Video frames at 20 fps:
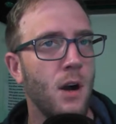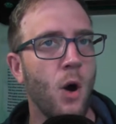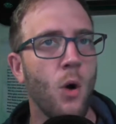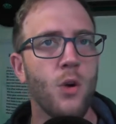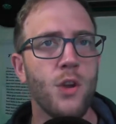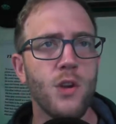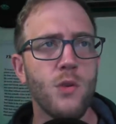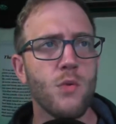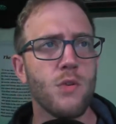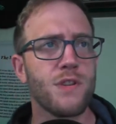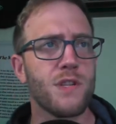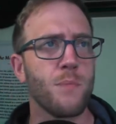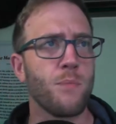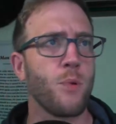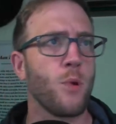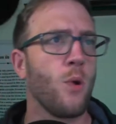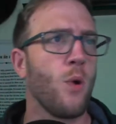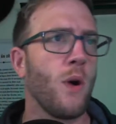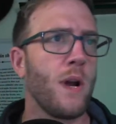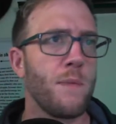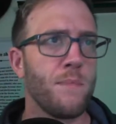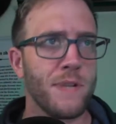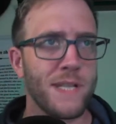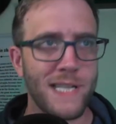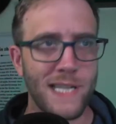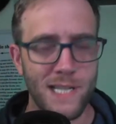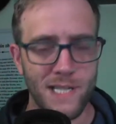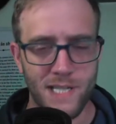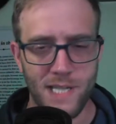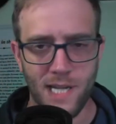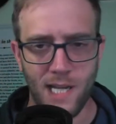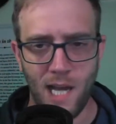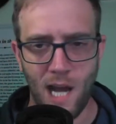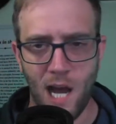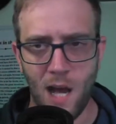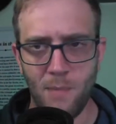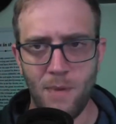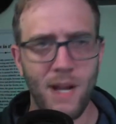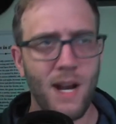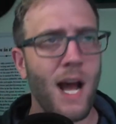Oh, you were deployed but didn't see
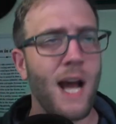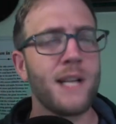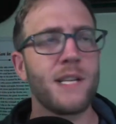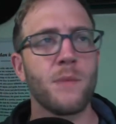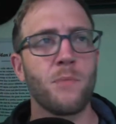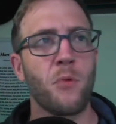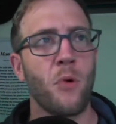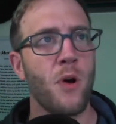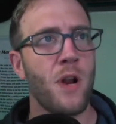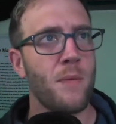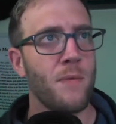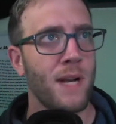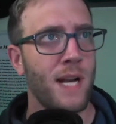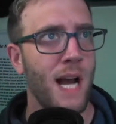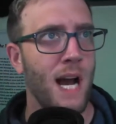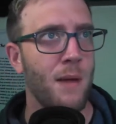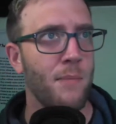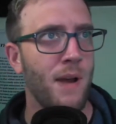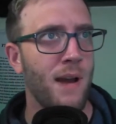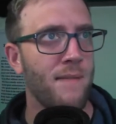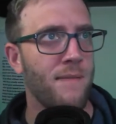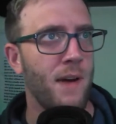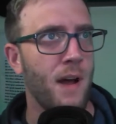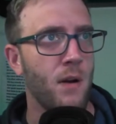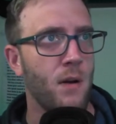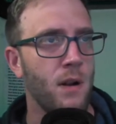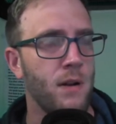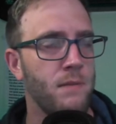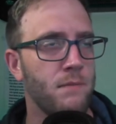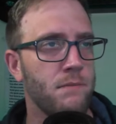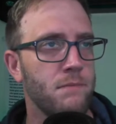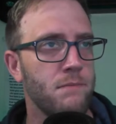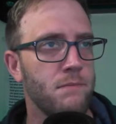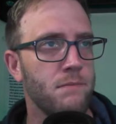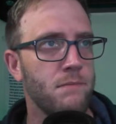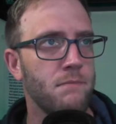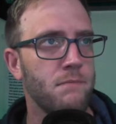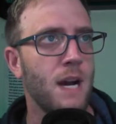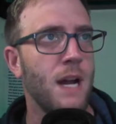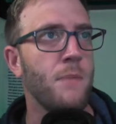combat. I deployed. I'm a combat veteran.
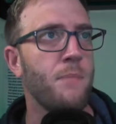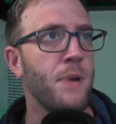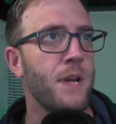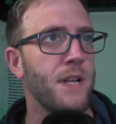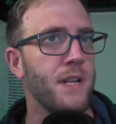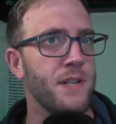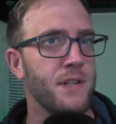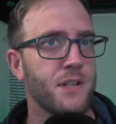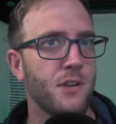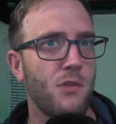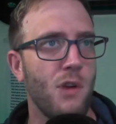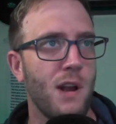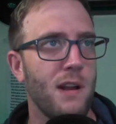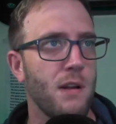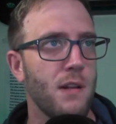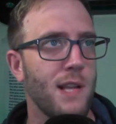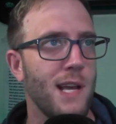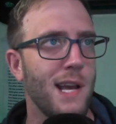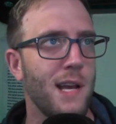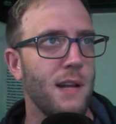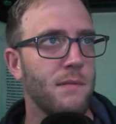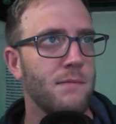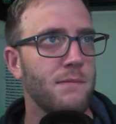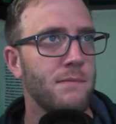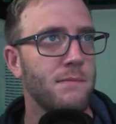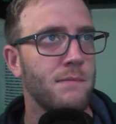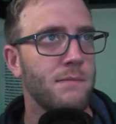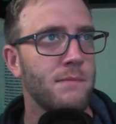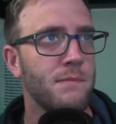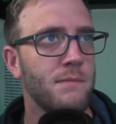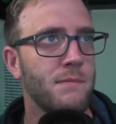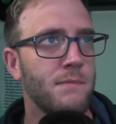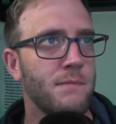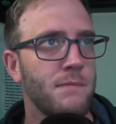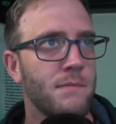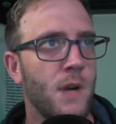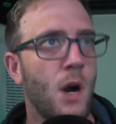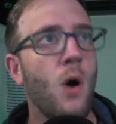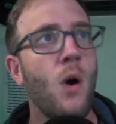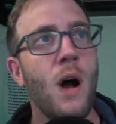My opinion's greater than.
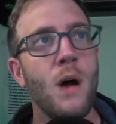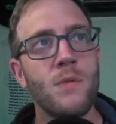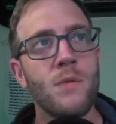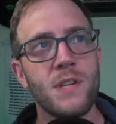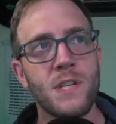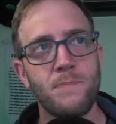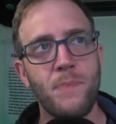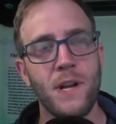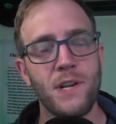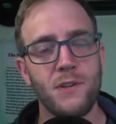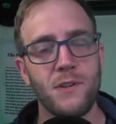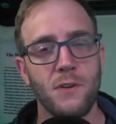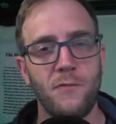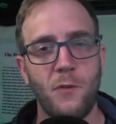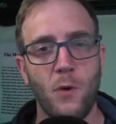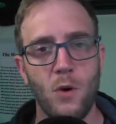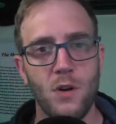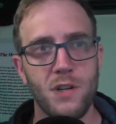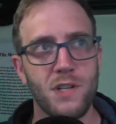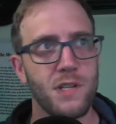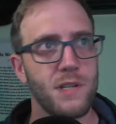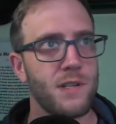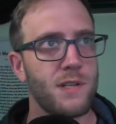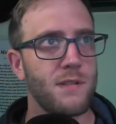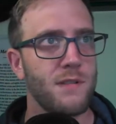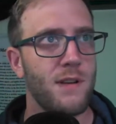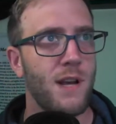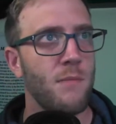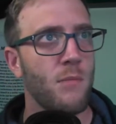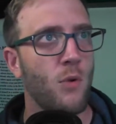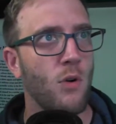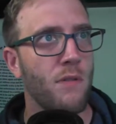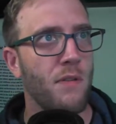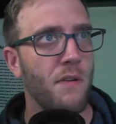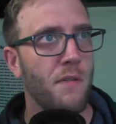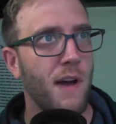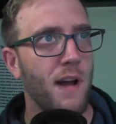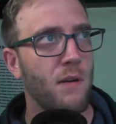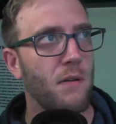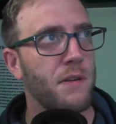Oh, I was special forces. I'm more of a
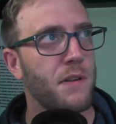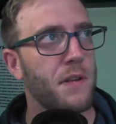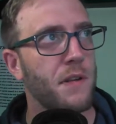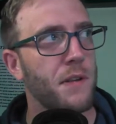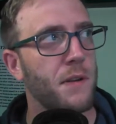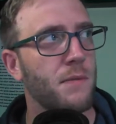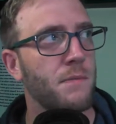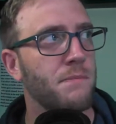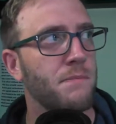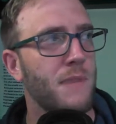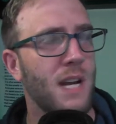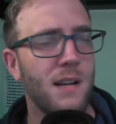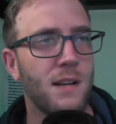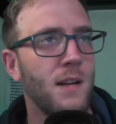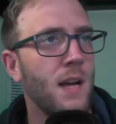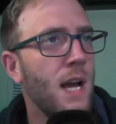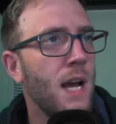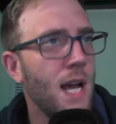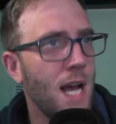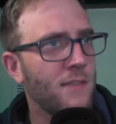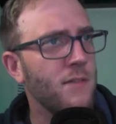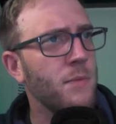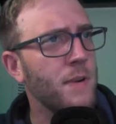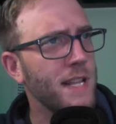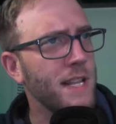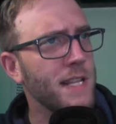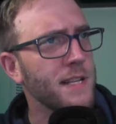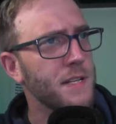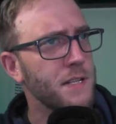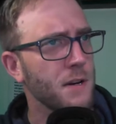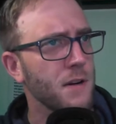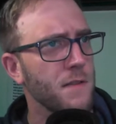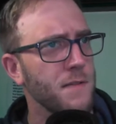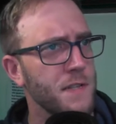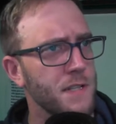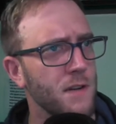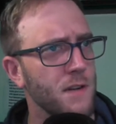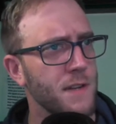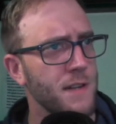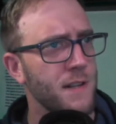veteran than you. Everybody that served
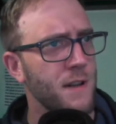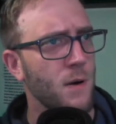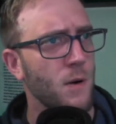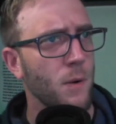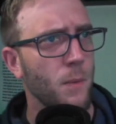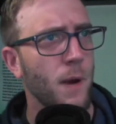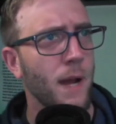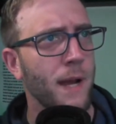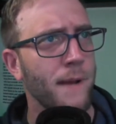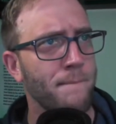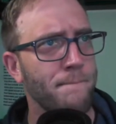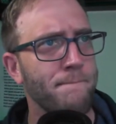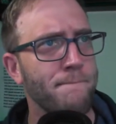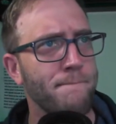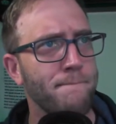served in their own way.